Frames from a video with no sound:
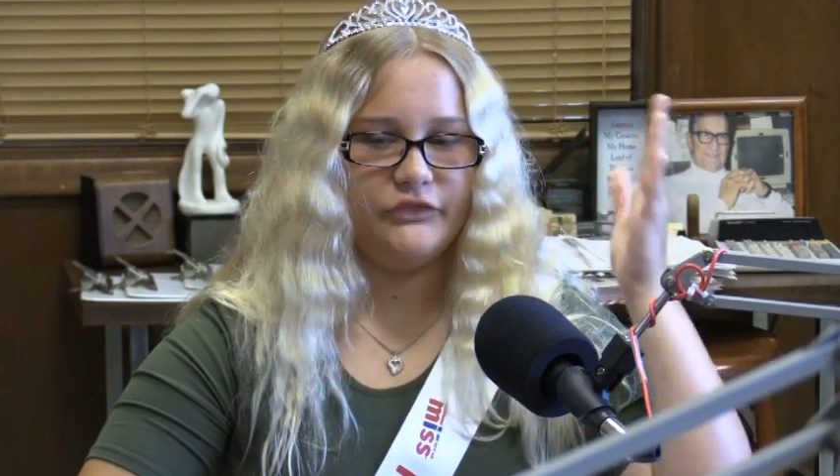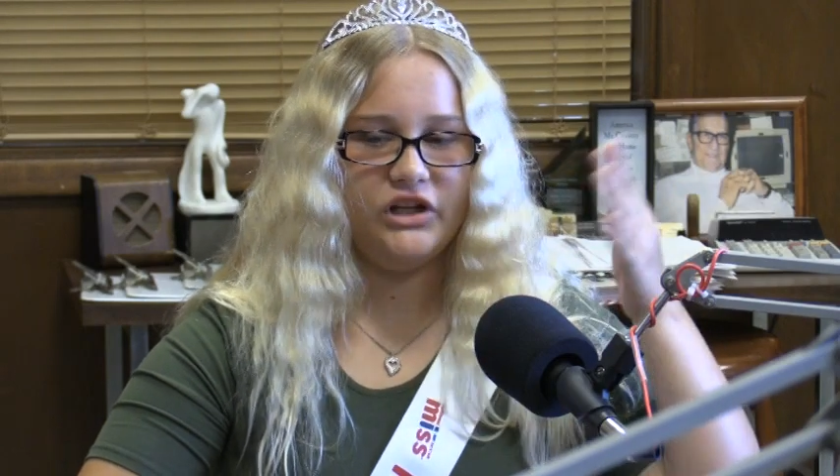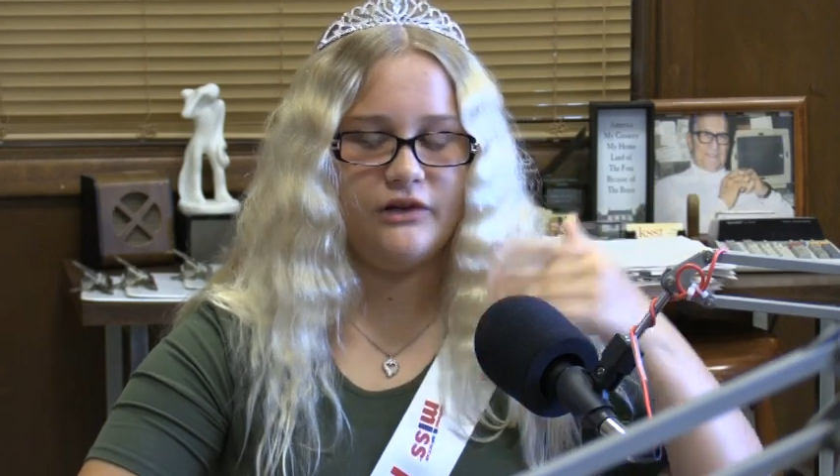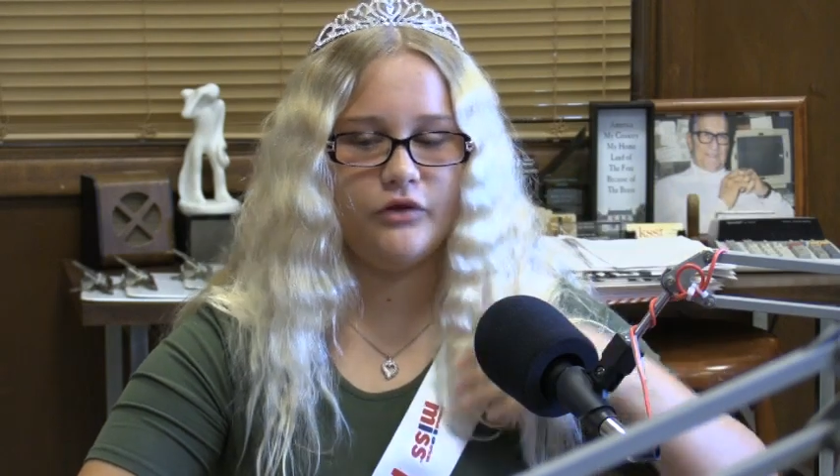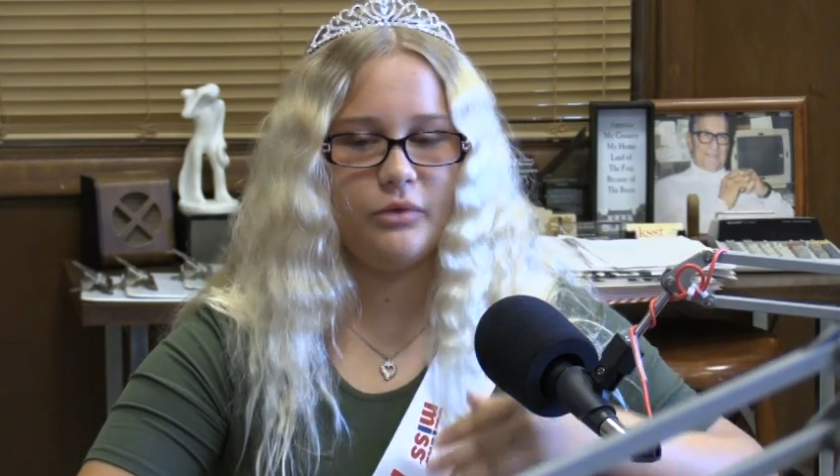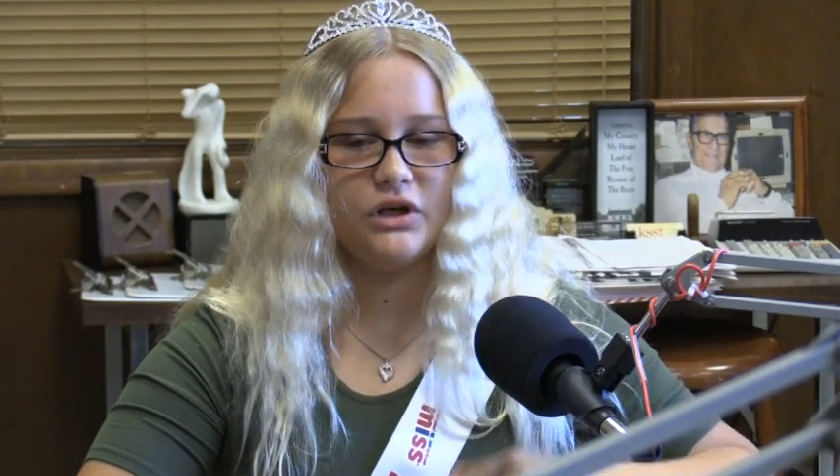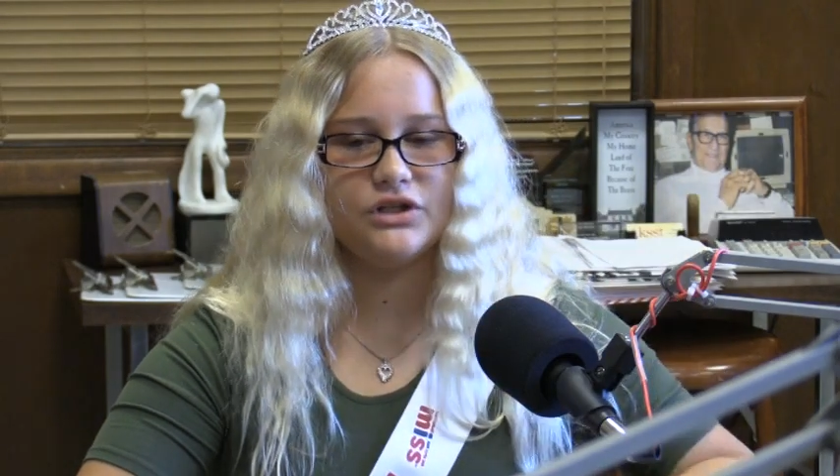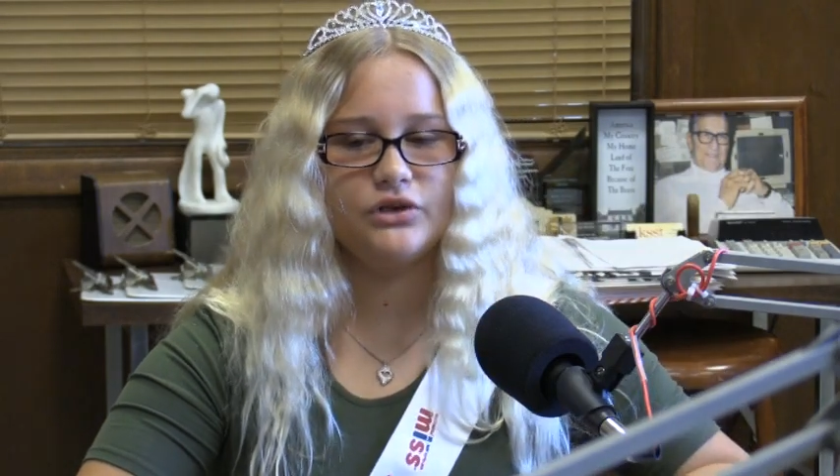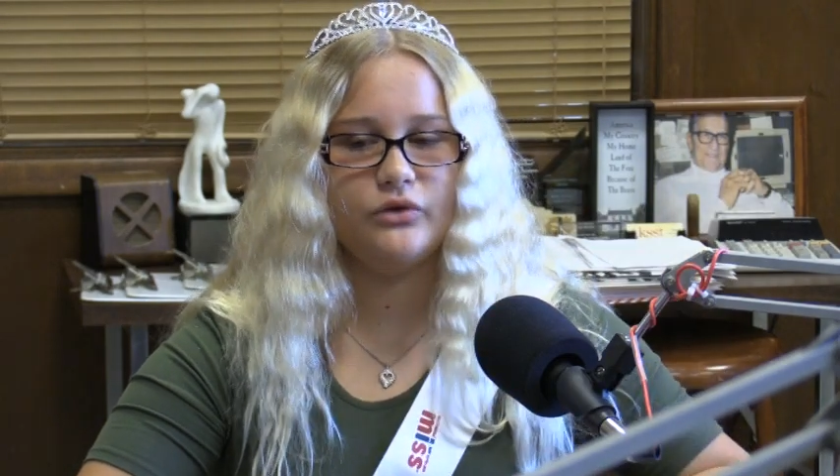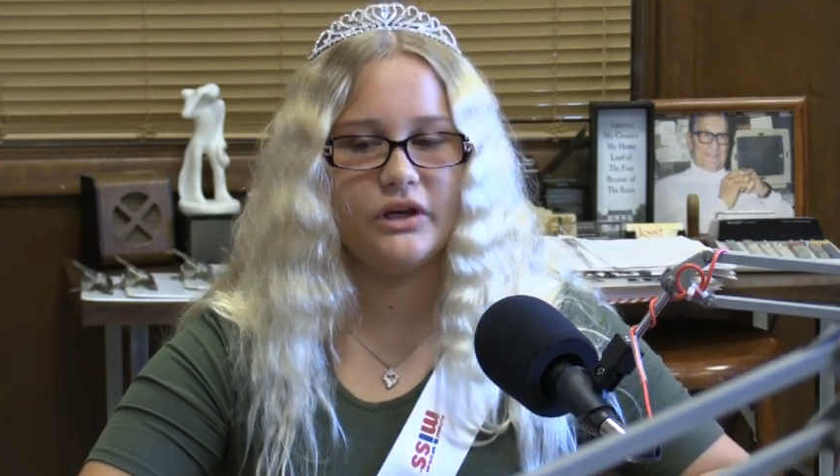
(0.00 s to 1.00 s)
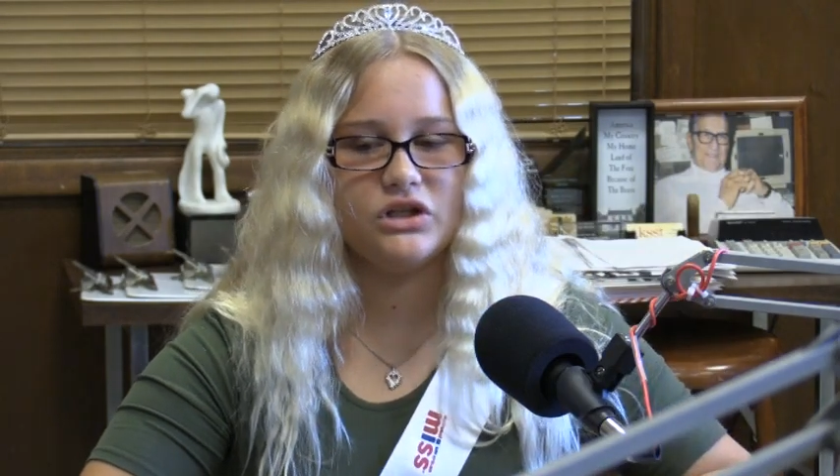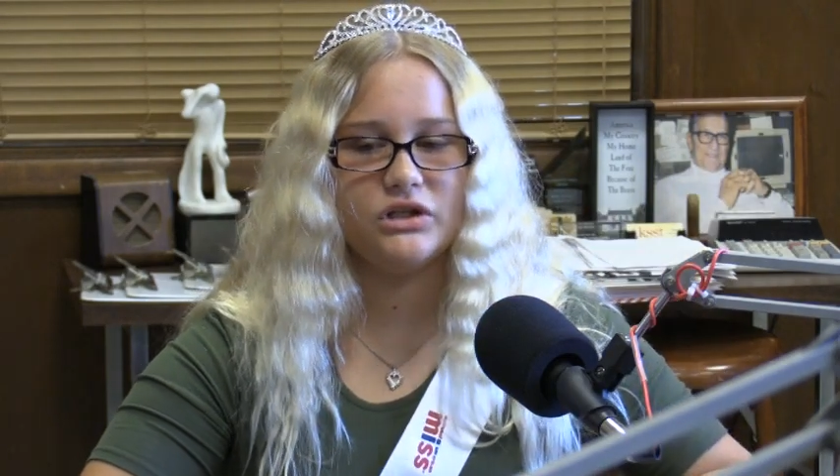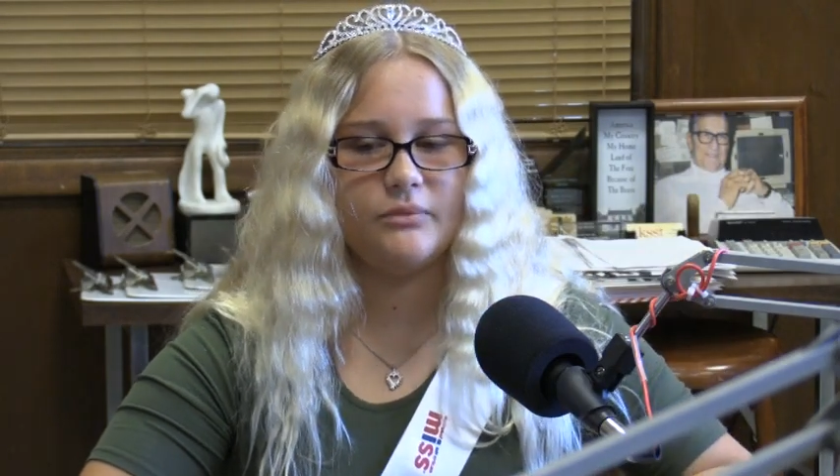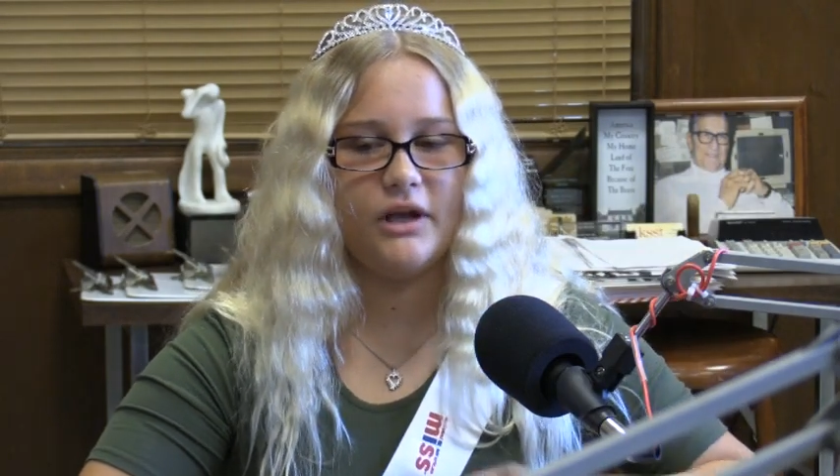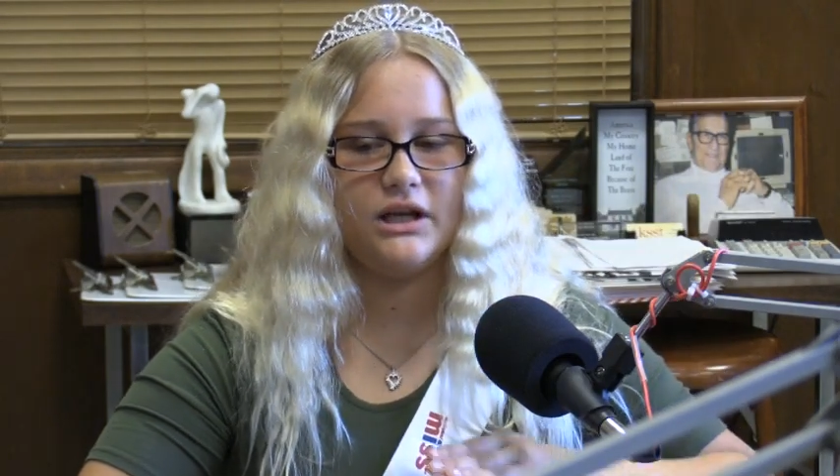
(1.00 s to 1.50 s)
diva person who
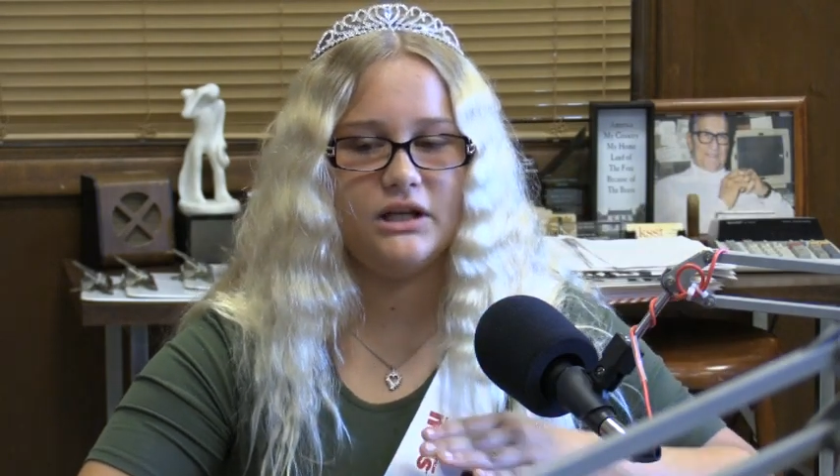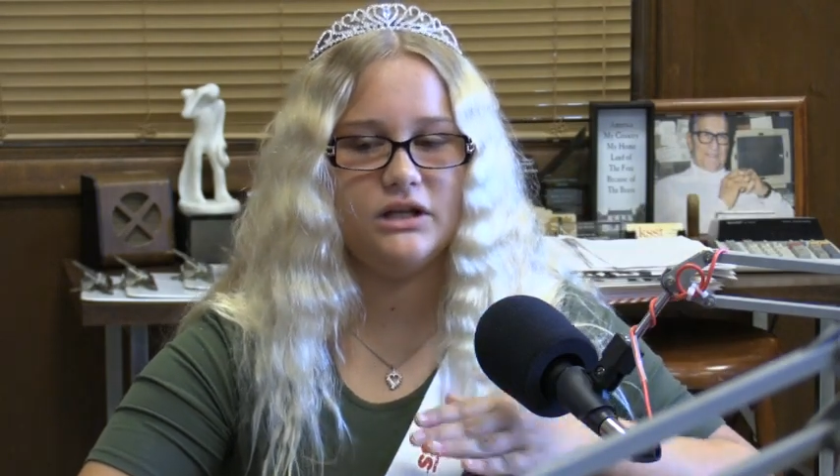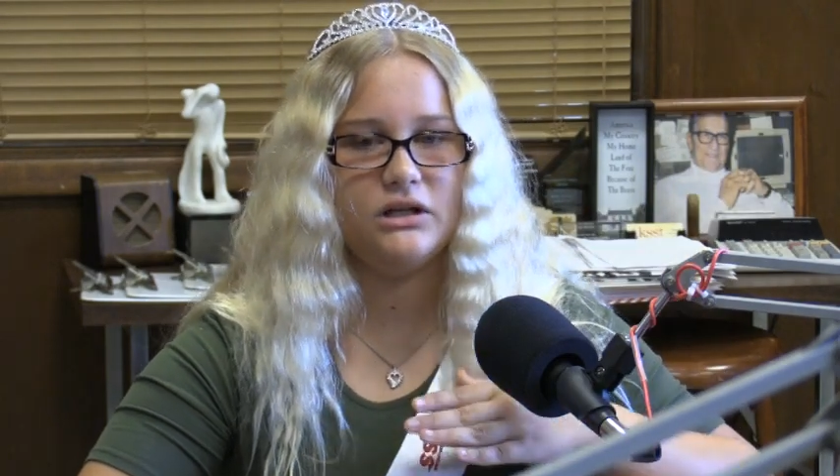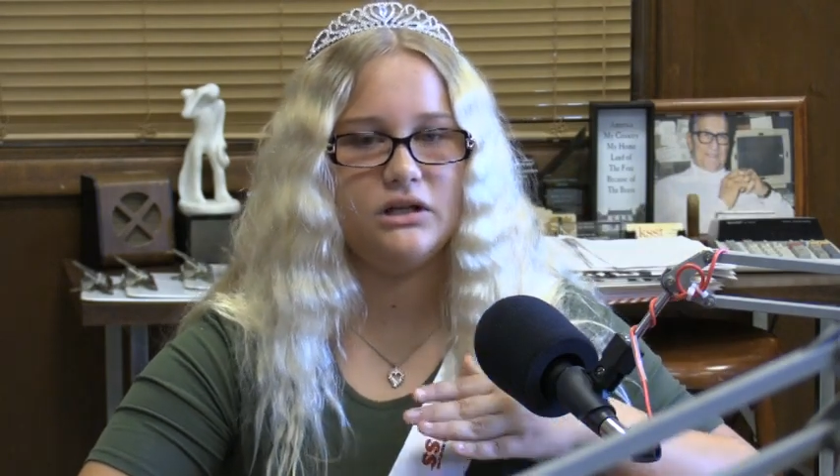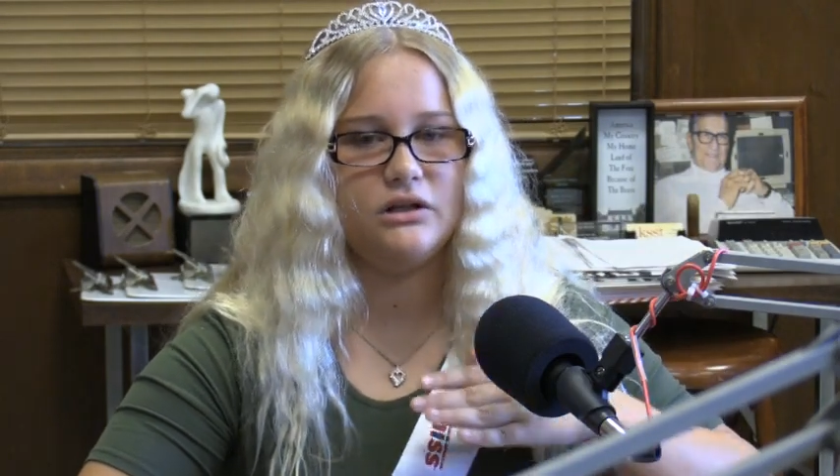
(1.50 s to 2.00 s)
actually made it